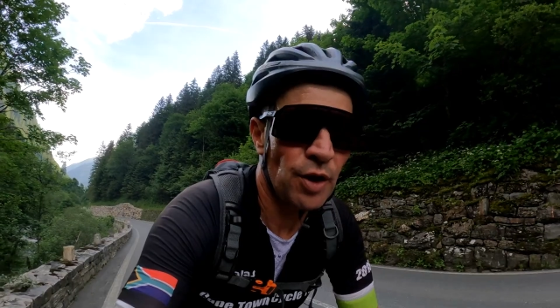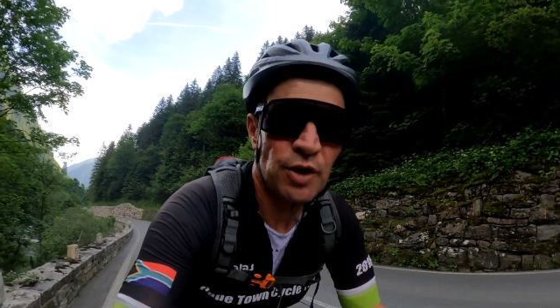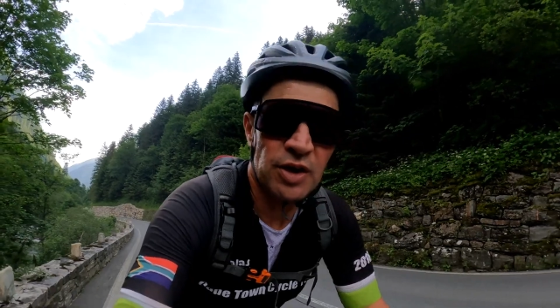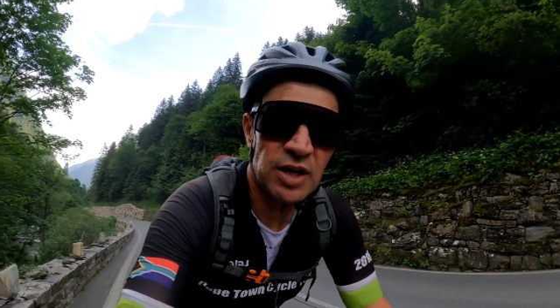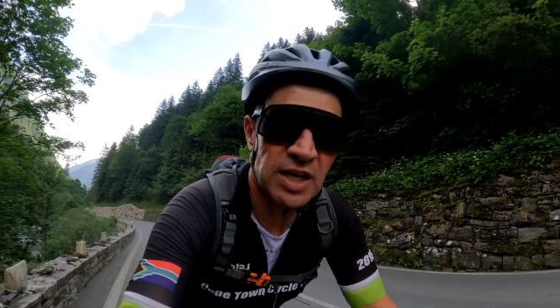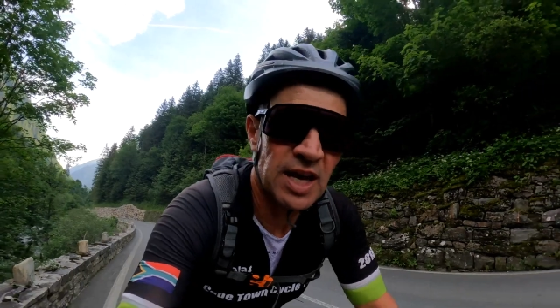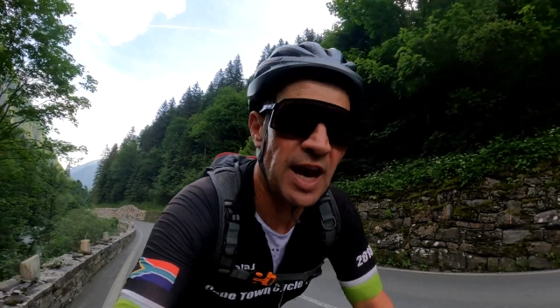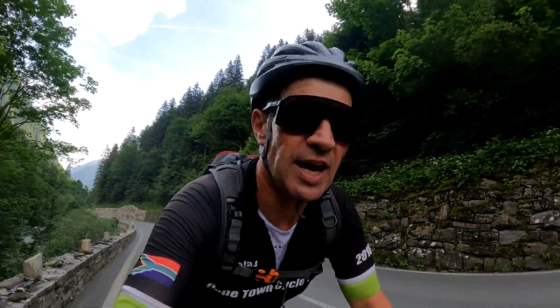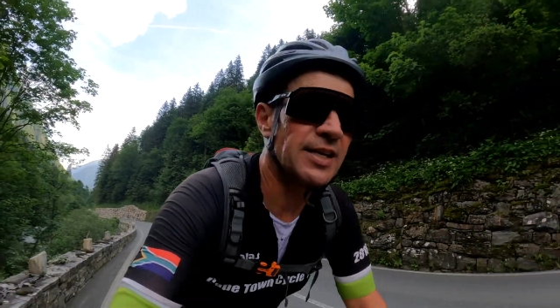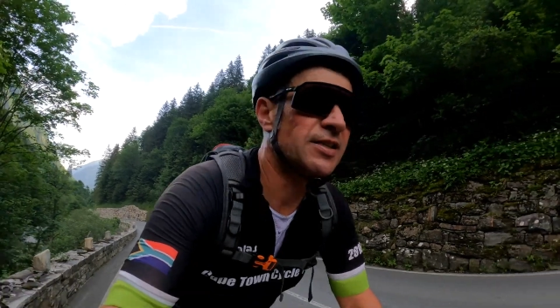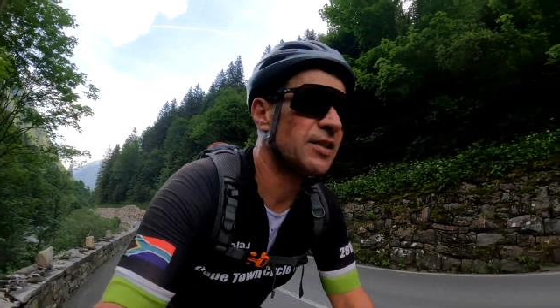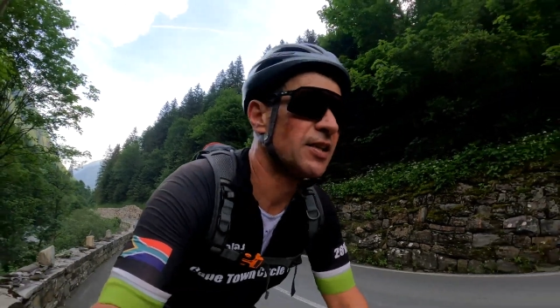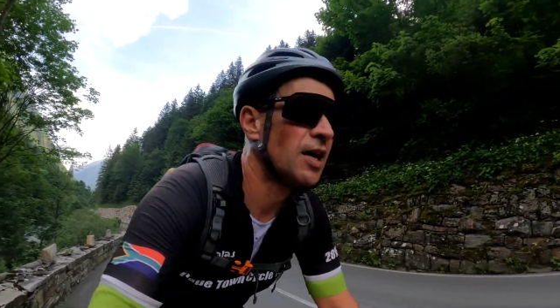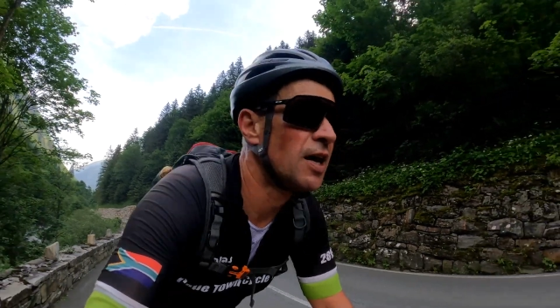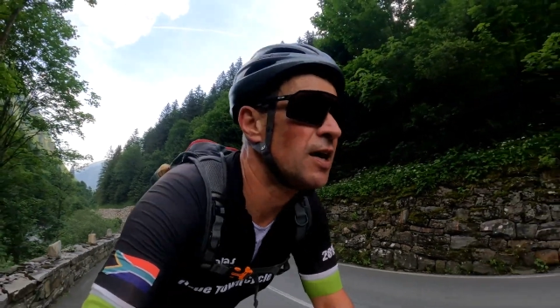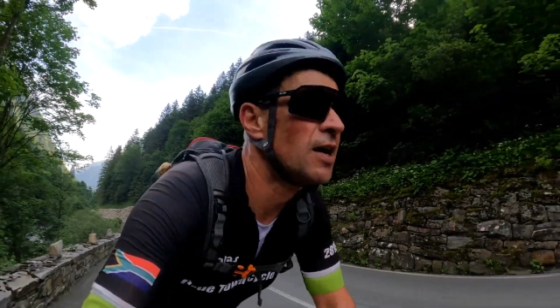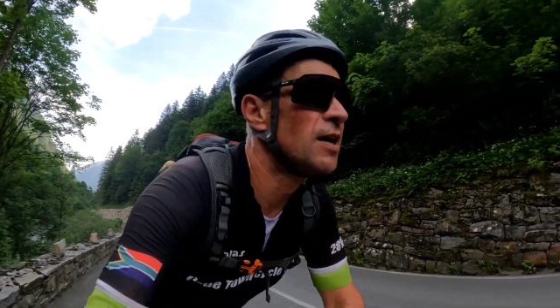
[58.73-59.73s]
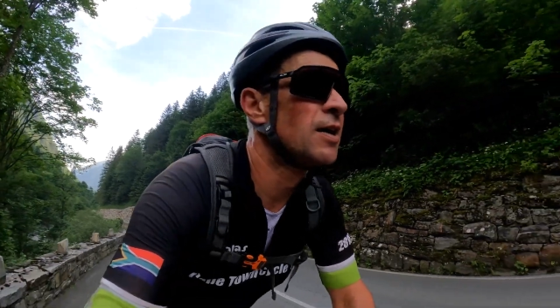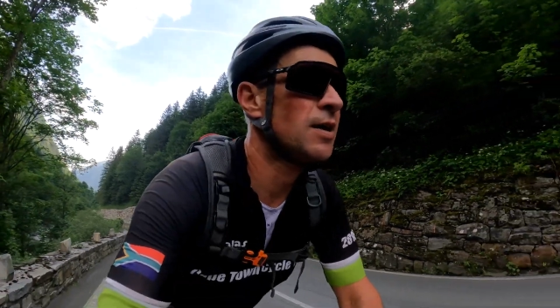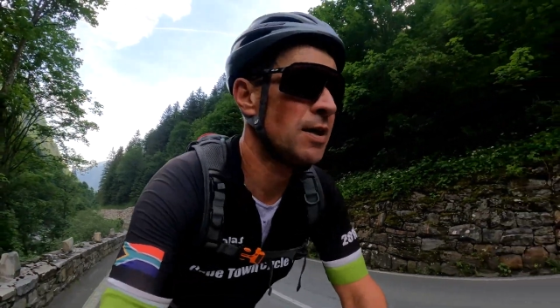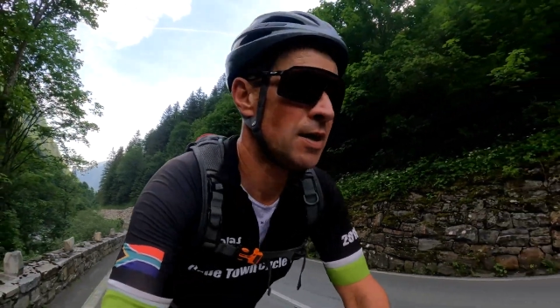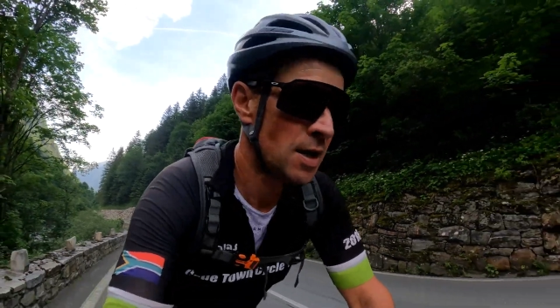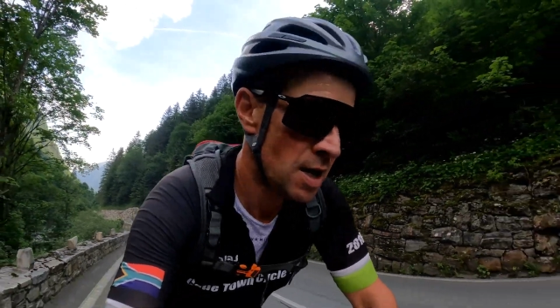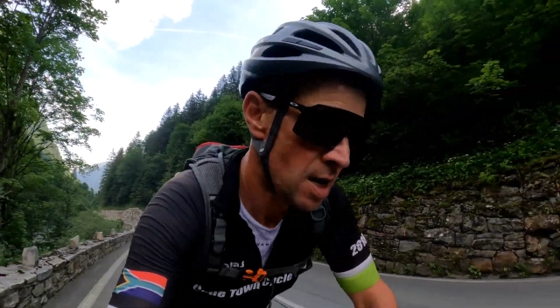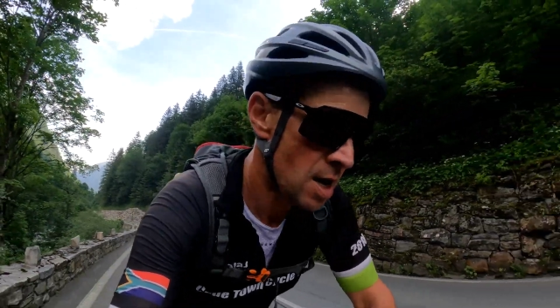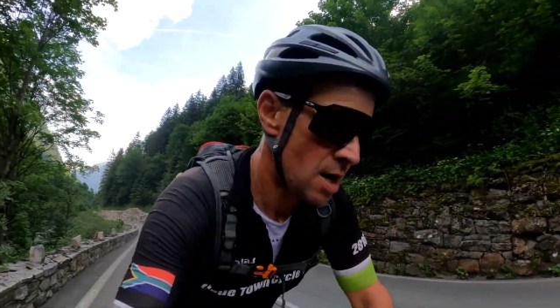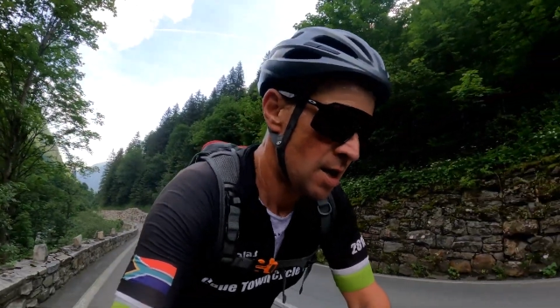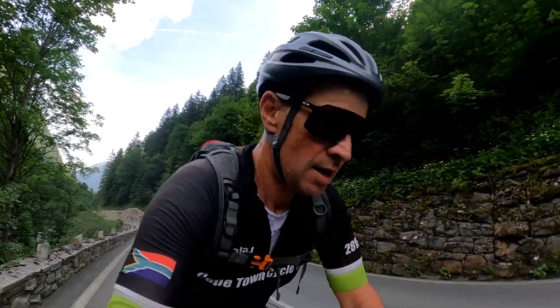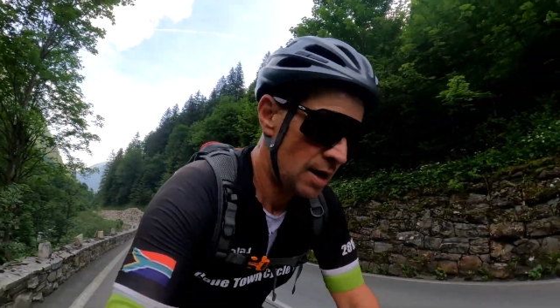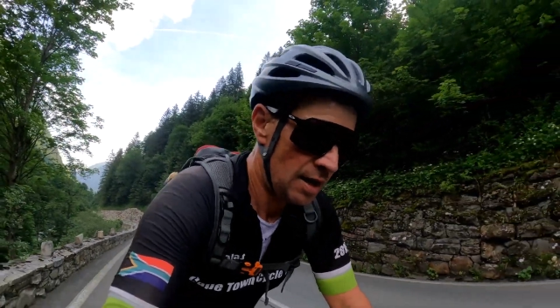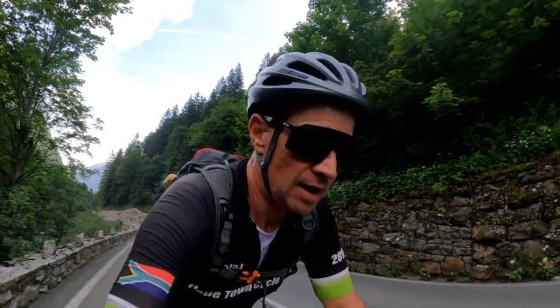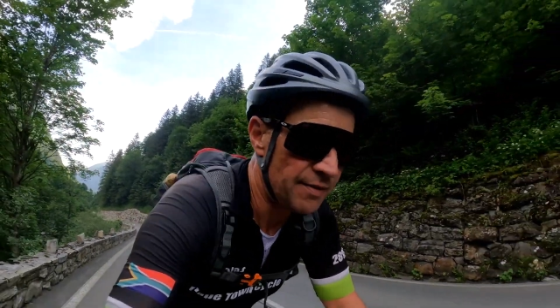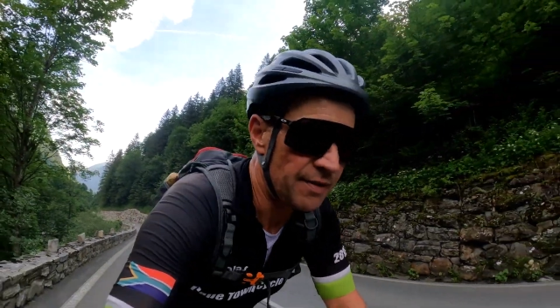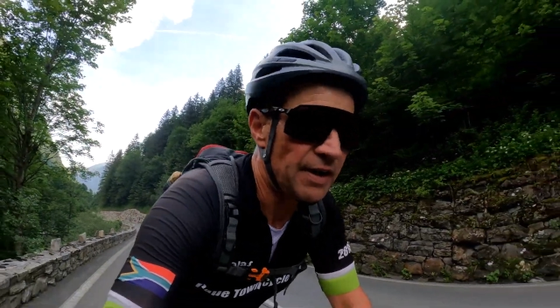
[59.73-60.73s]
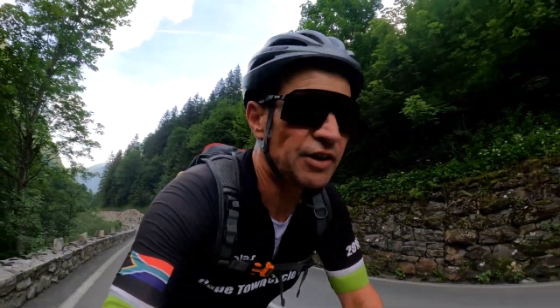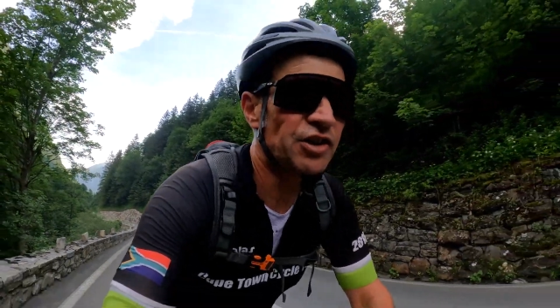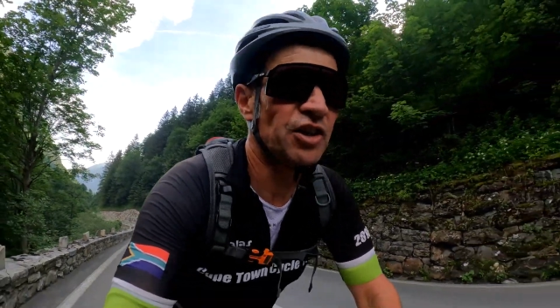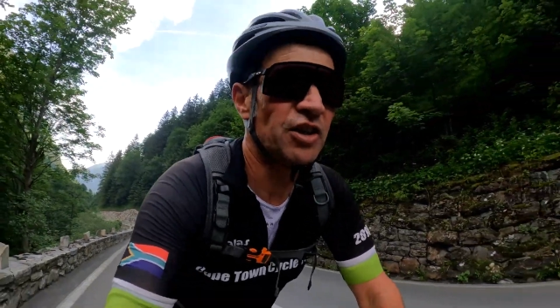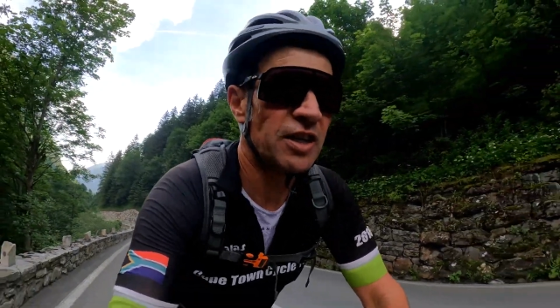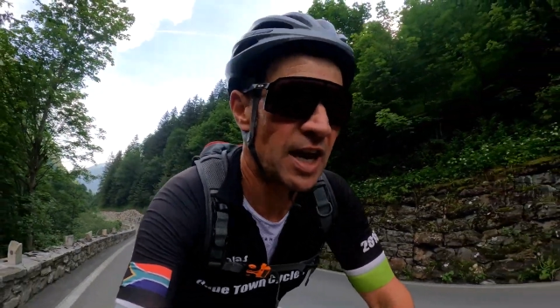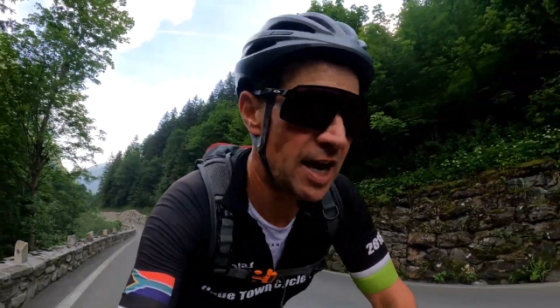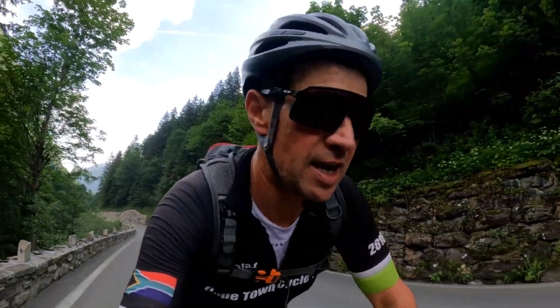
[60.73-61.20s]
30 k's elevation